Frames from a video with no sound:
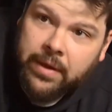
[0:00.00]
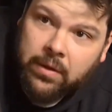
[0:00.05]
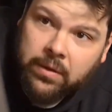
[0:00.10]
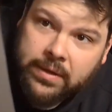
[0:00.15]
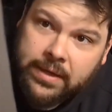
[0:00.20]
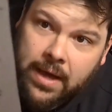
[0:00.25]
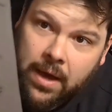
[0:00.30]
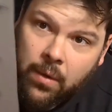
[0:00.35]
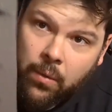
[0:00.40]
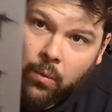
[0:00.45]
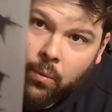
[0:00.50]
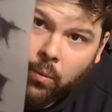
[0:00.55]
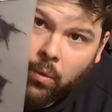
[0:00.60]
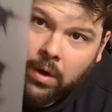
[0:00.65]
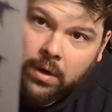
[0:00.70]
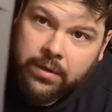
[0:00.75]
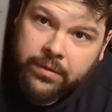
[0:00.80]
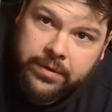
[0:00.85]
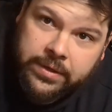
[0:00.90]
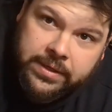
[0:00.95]
that I only got
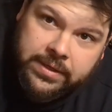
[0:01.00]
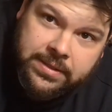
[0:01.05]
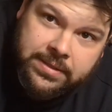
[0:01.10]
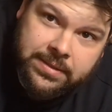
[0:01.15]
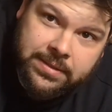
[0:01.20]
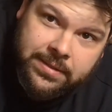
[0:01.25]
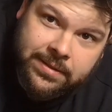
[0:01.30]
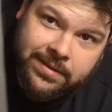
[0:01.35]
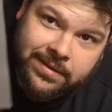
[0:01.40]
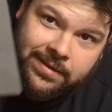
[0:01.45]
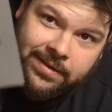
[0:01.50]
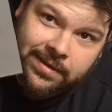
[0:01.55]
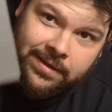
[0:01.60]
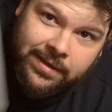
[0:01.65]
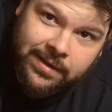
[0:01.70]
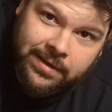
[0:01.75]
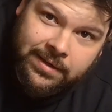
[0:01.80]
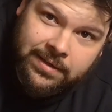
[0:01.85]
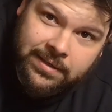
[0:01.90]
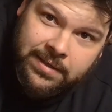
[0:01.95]
one of these
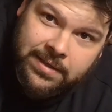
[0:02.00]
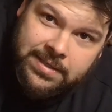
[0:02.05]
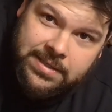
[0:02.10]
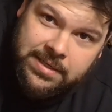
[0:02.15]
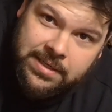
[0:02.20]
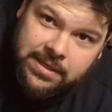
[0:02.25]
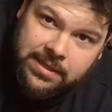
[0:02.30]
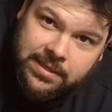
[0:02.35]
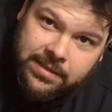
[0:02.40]
instead